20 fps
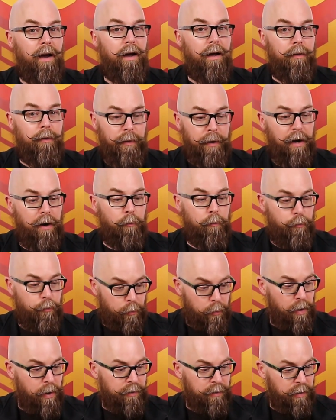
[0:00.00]
their
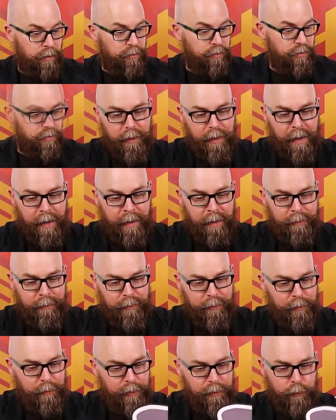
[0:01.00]
product,
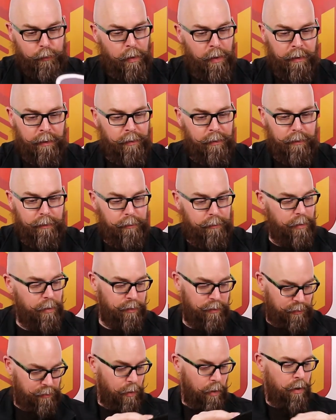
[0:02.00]
and this one
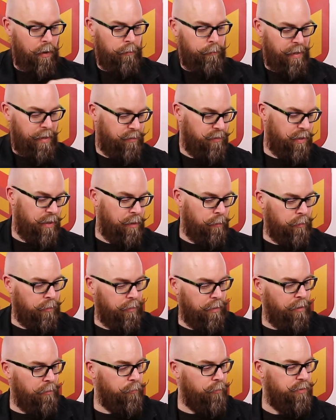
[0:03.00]
is on my
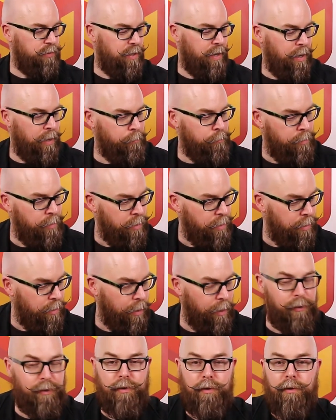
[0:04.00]
table every time
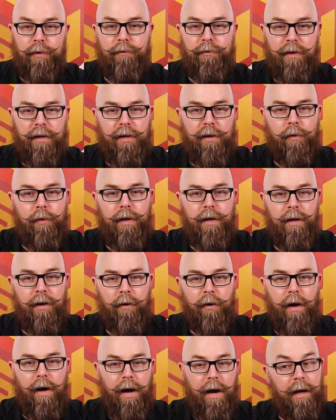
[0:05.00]
I shoot a video
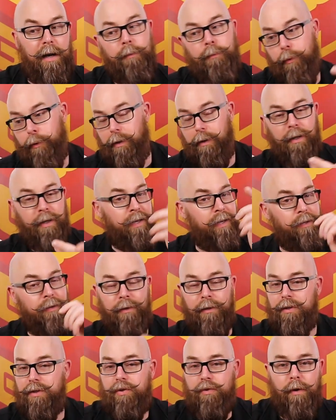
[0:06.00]
here. And I put a link in
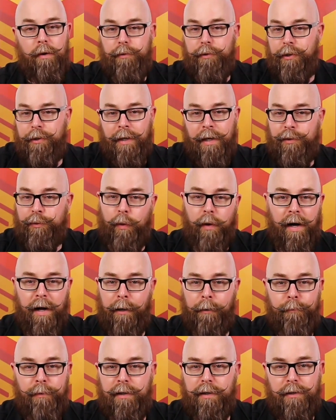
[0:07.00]
the description as
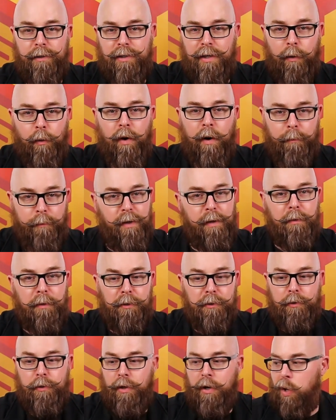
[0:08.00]
well because I want
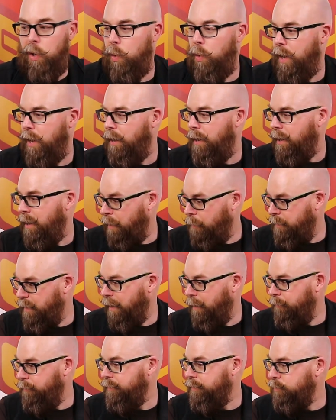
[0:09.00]
people to know
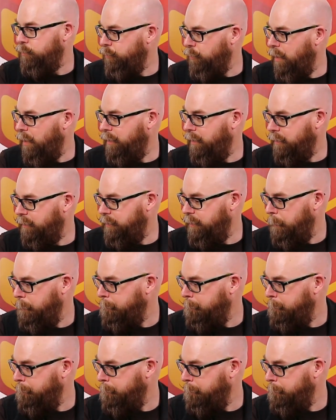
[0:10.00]
about this product.